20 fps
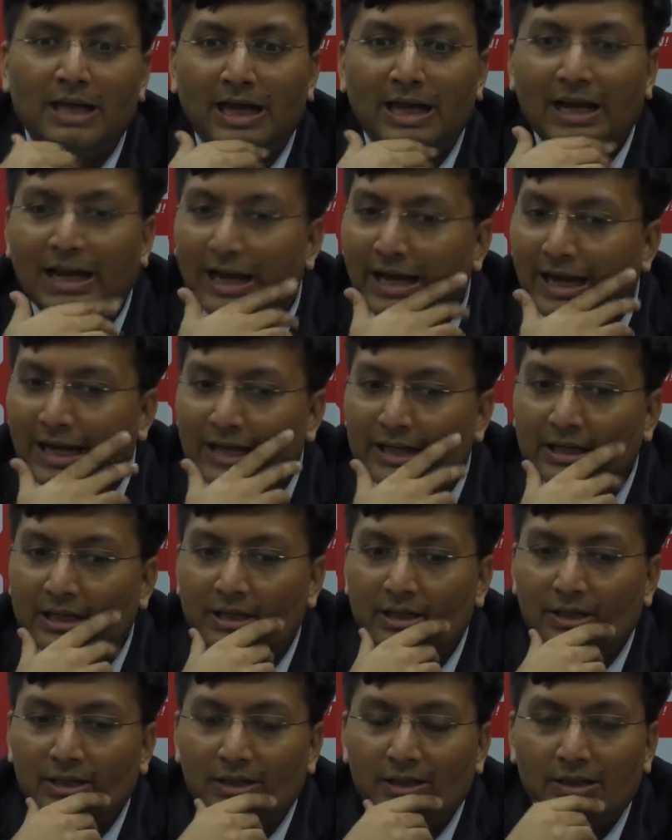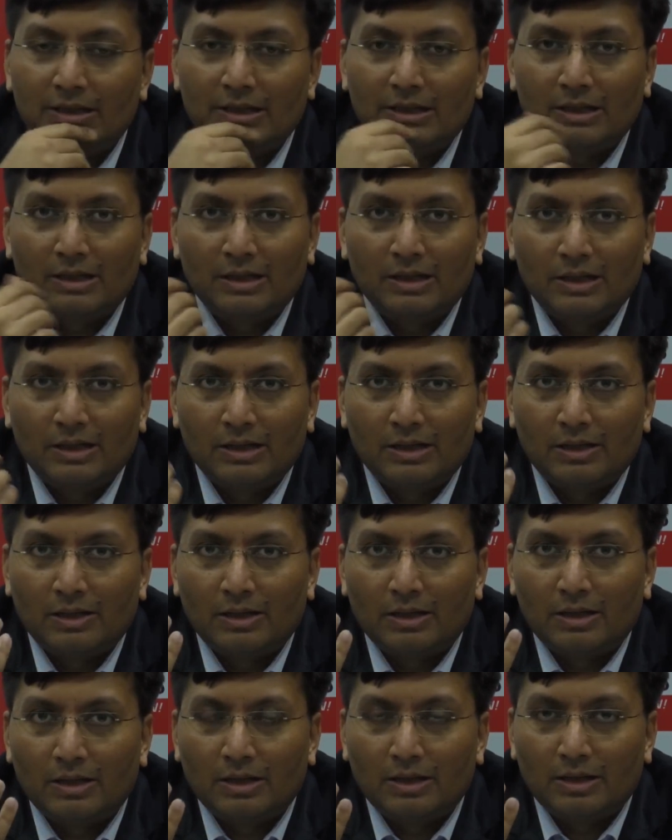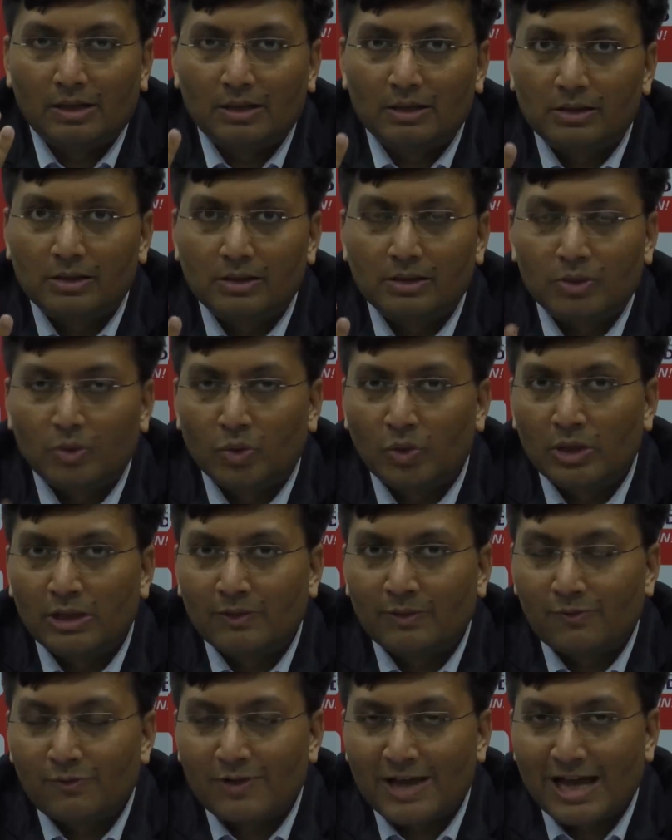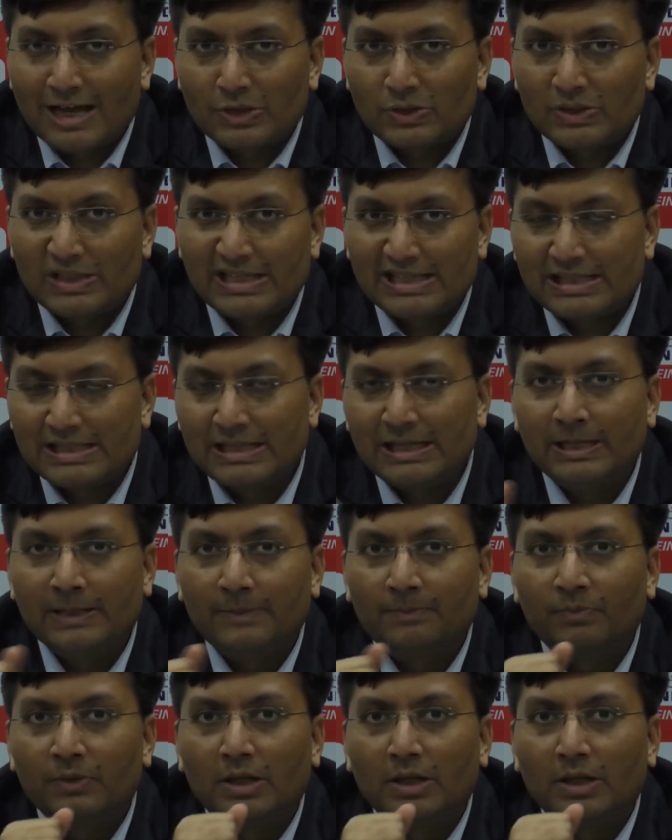And Rohan, if we actually see,